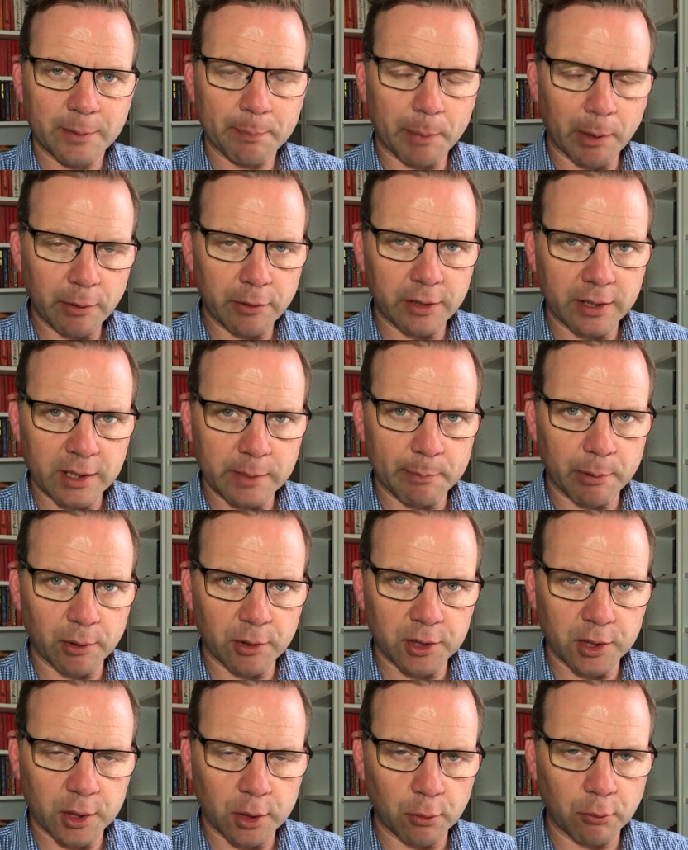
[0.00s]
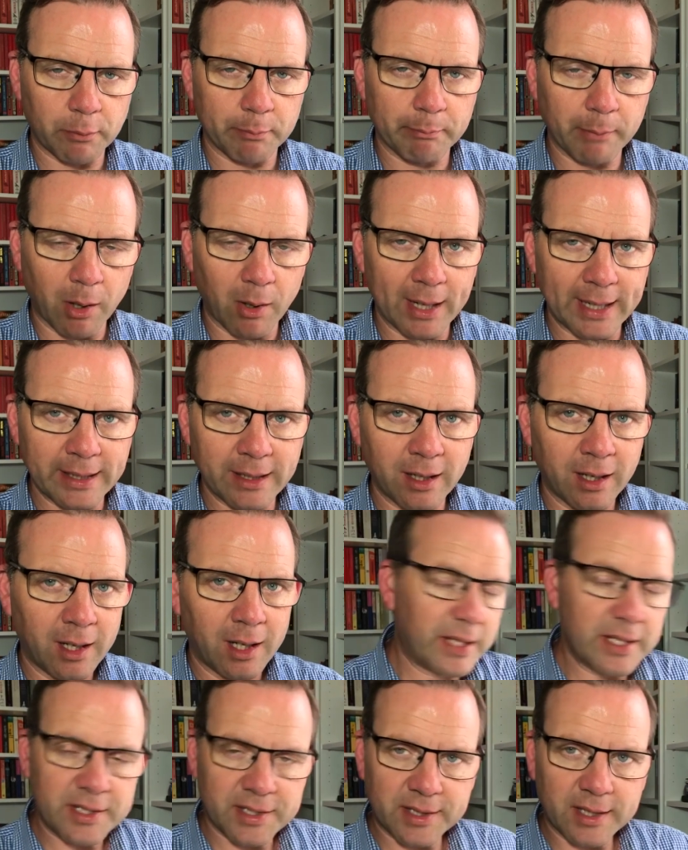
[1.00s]
Both these books are called Mine.
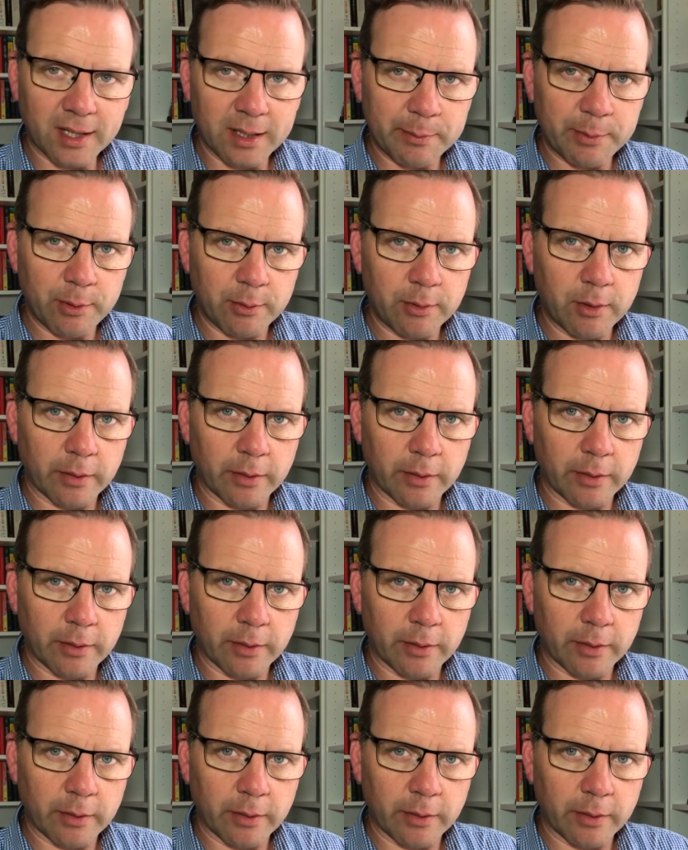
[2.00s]
This debut